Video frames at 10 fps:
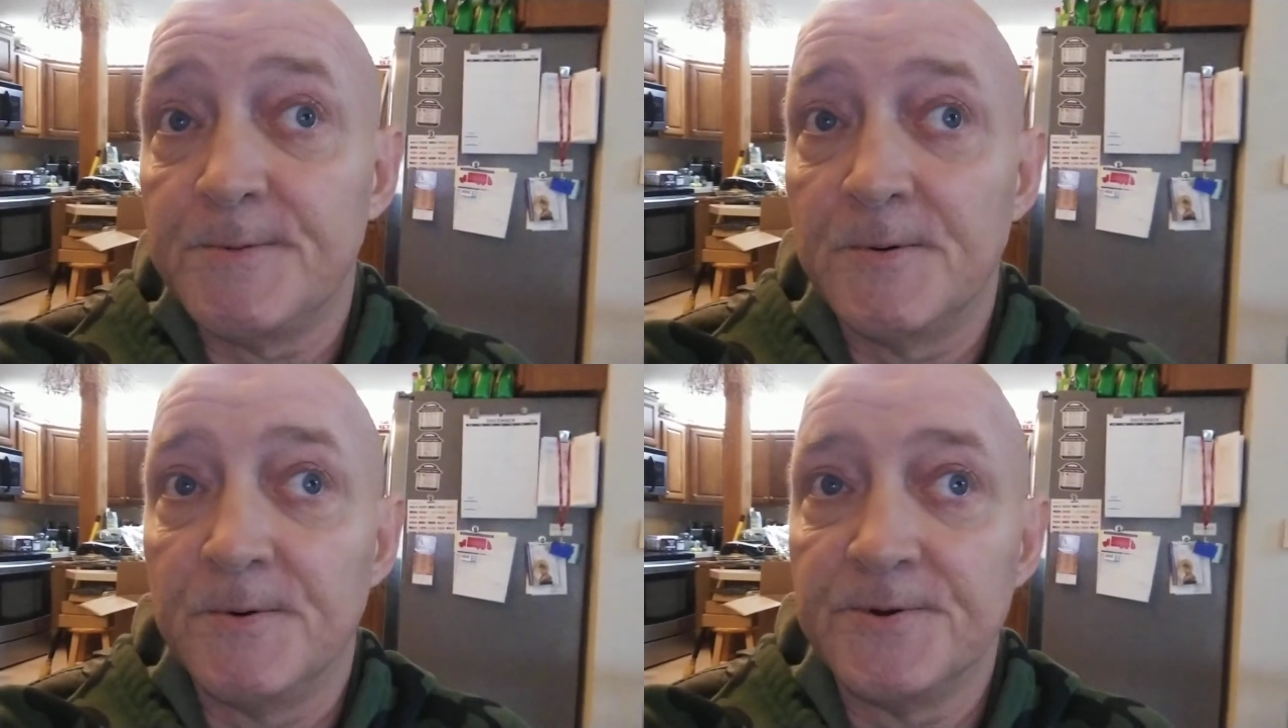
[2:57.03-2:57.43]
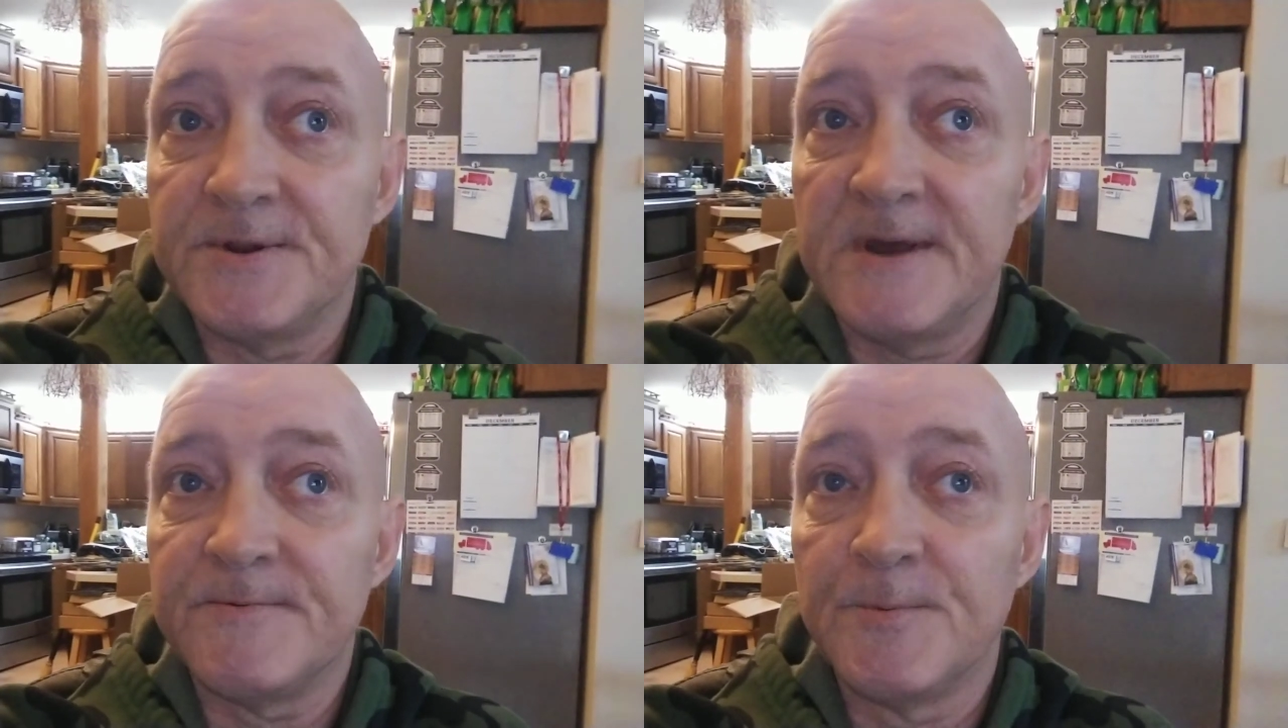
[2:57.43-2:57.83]
but we'll
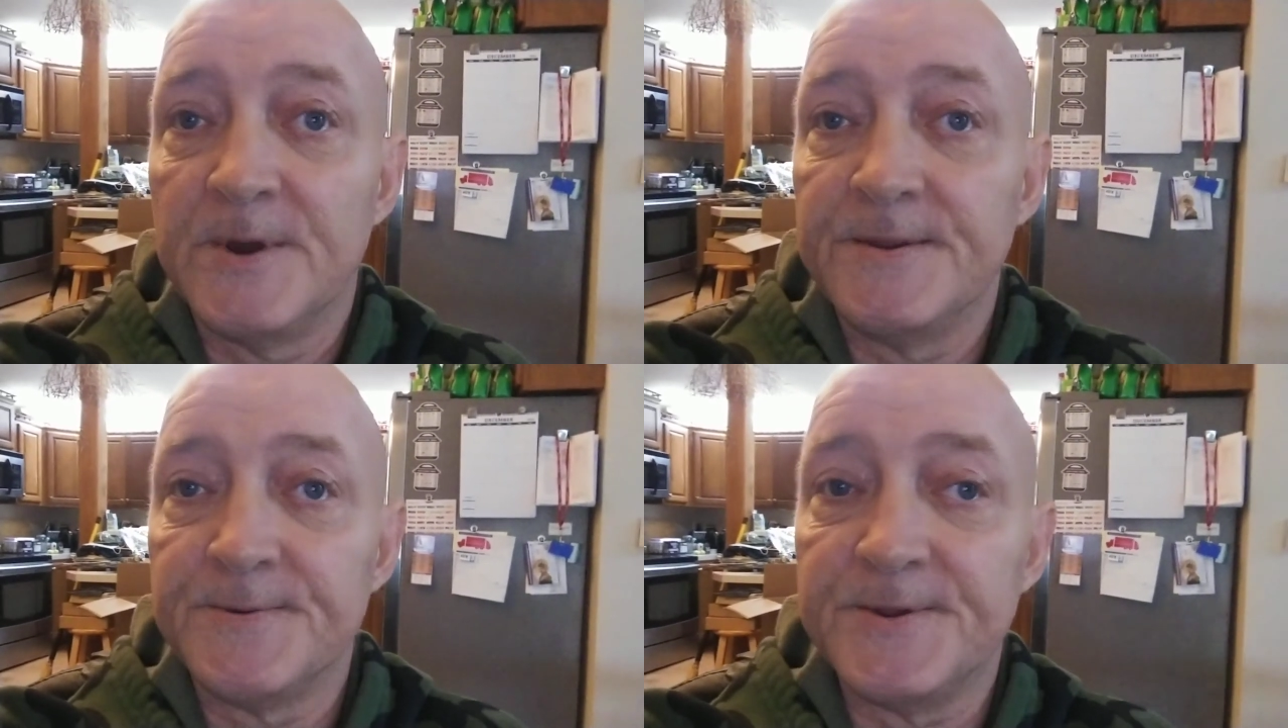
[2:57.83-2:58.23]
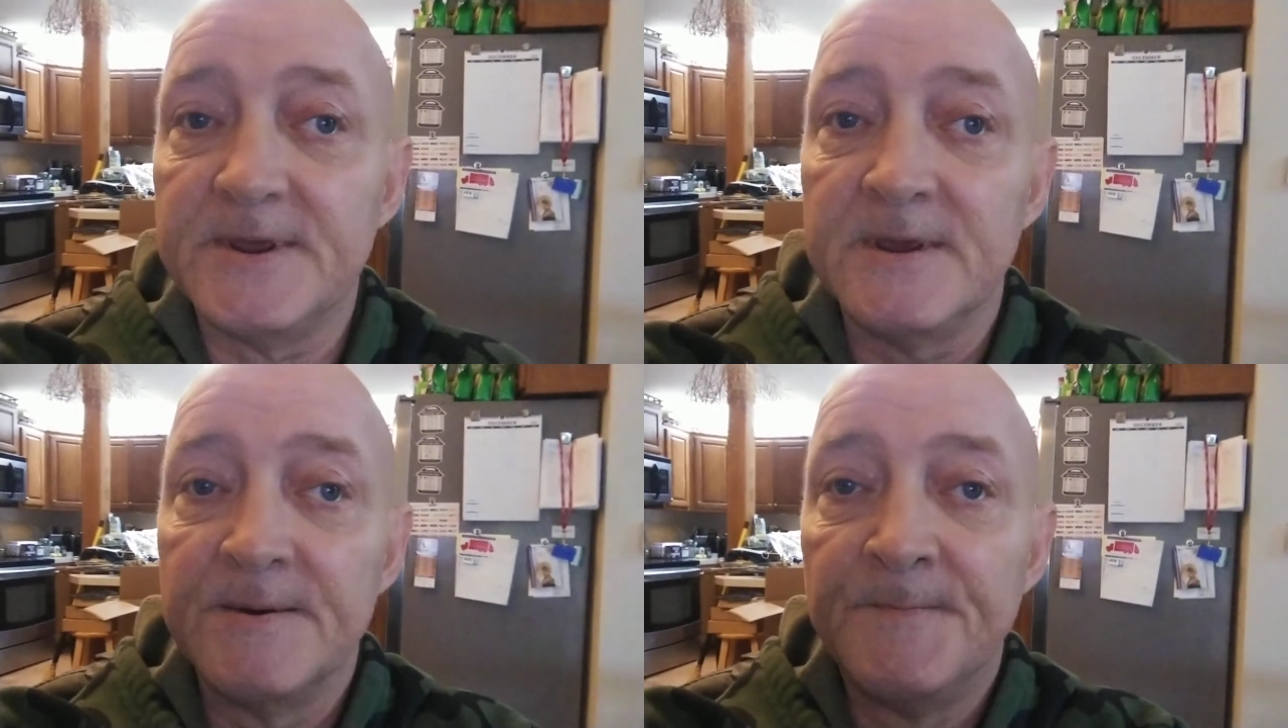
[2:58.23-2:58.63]
just have to wait and
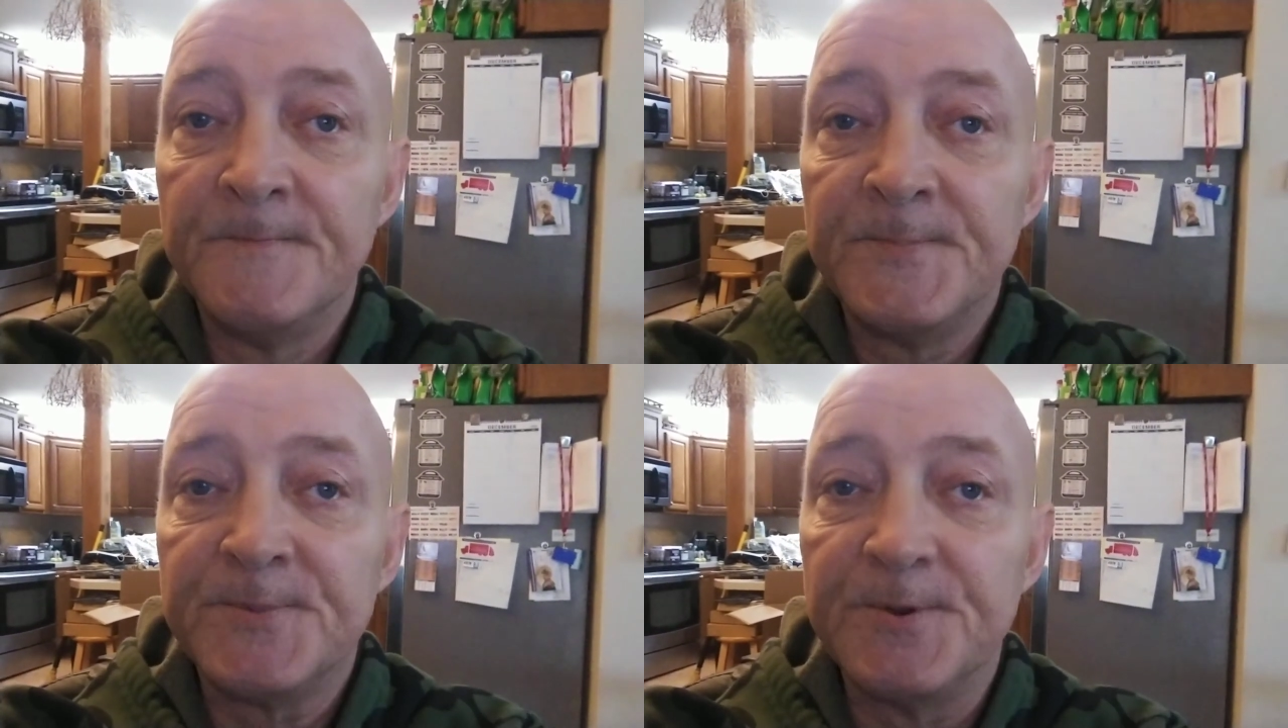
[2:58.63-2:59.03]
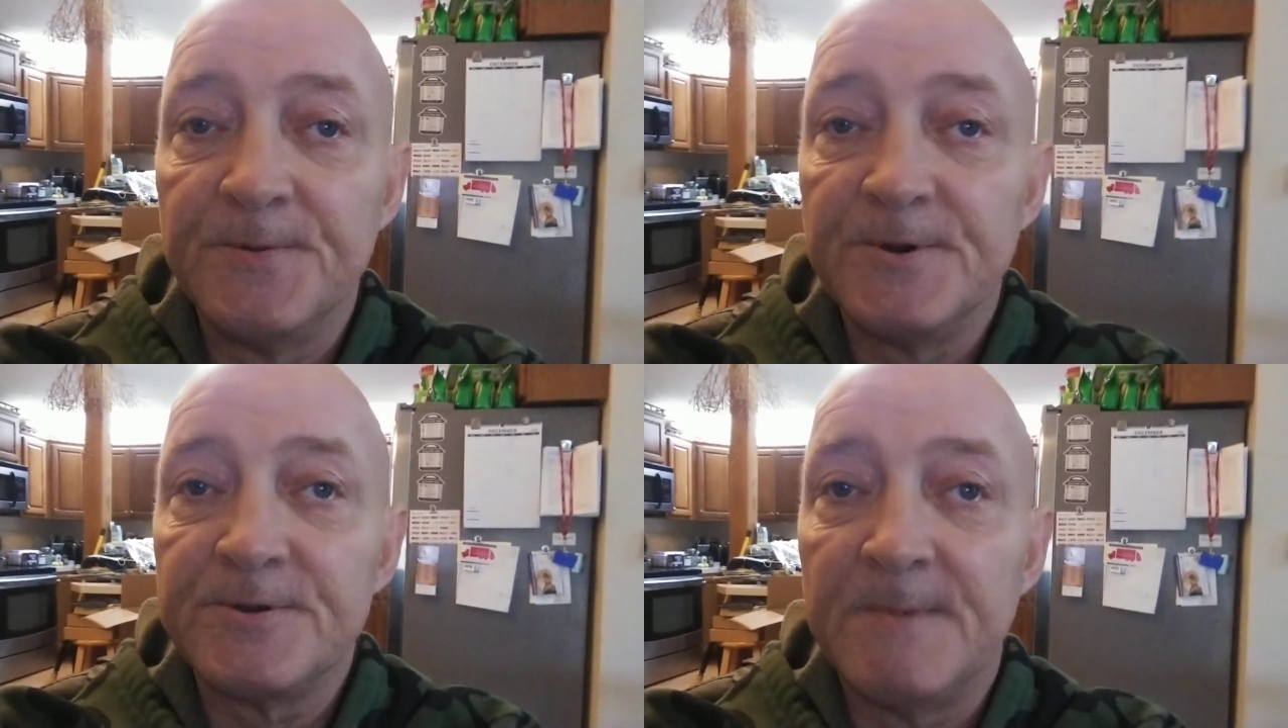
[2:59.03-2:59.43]
see. So
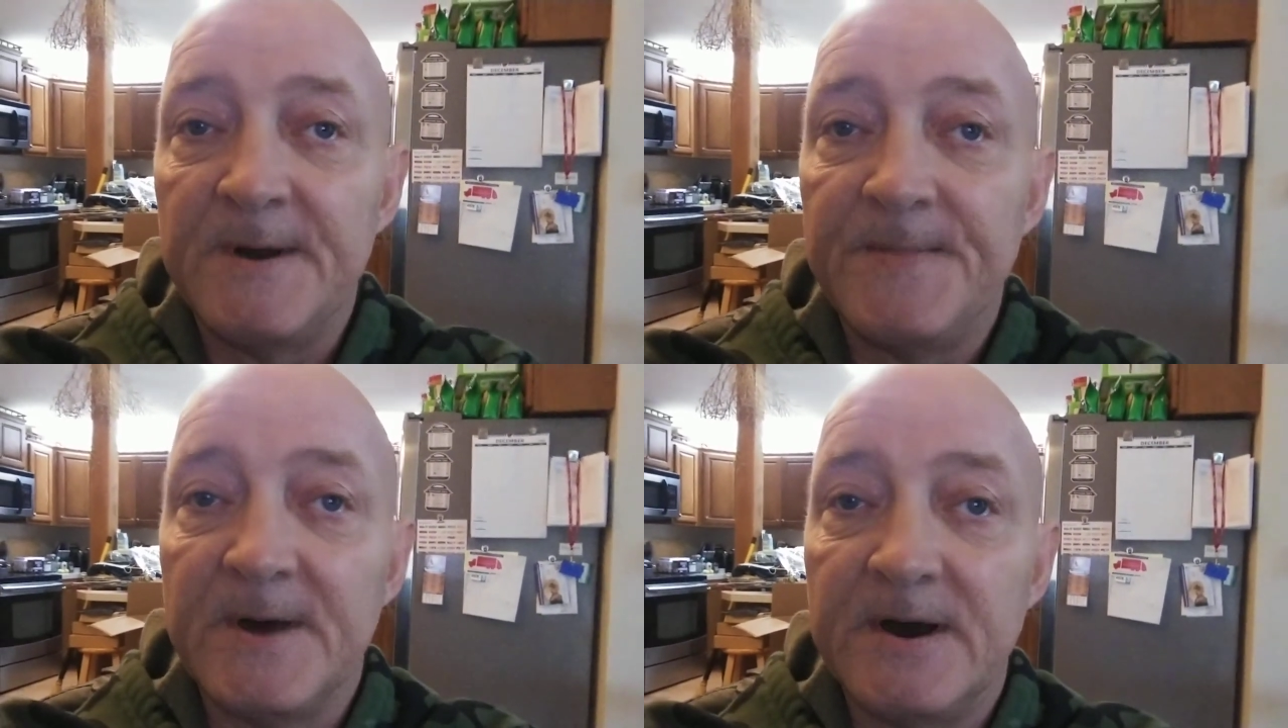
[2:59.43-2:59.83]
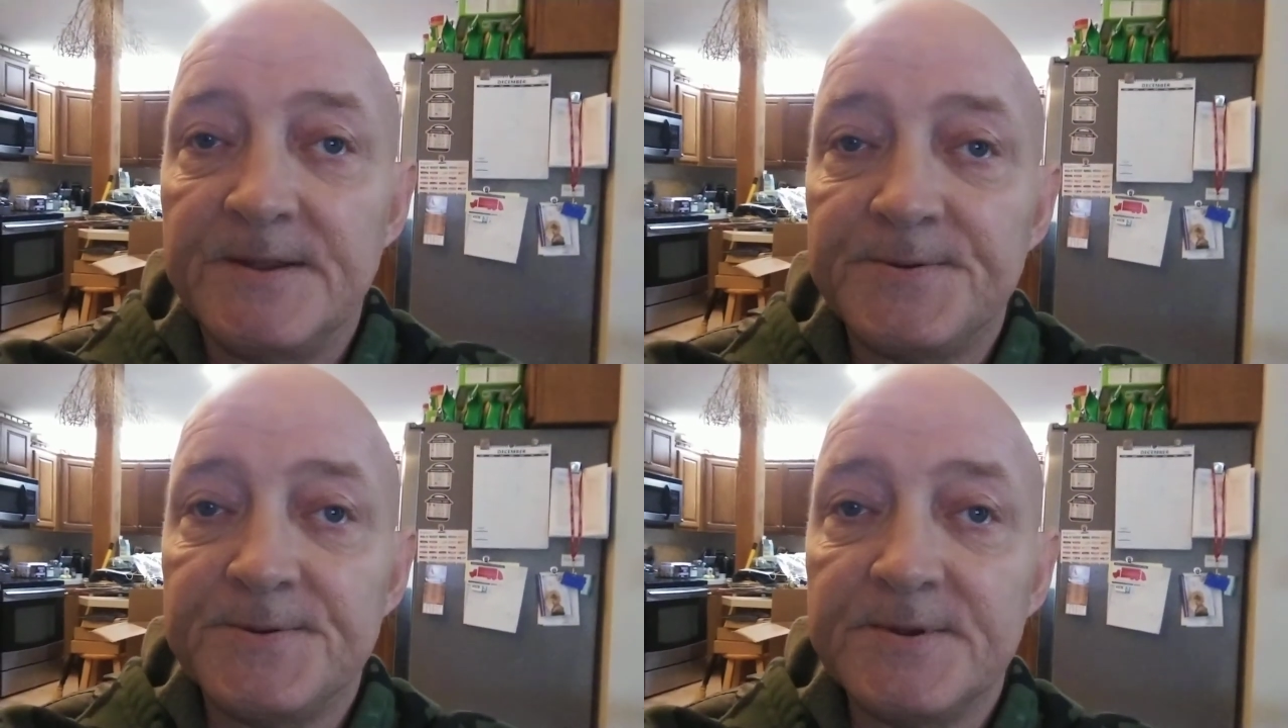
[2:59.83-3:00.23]
there's my
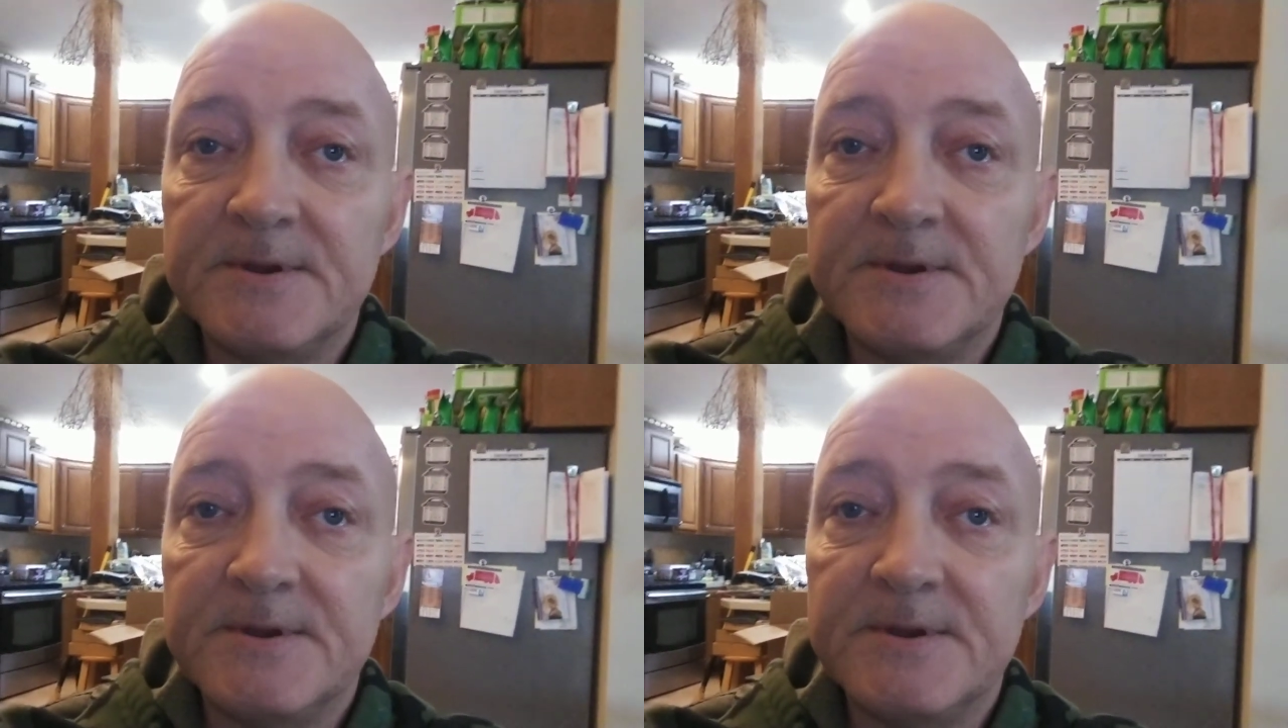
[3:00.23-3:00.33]
thoughts.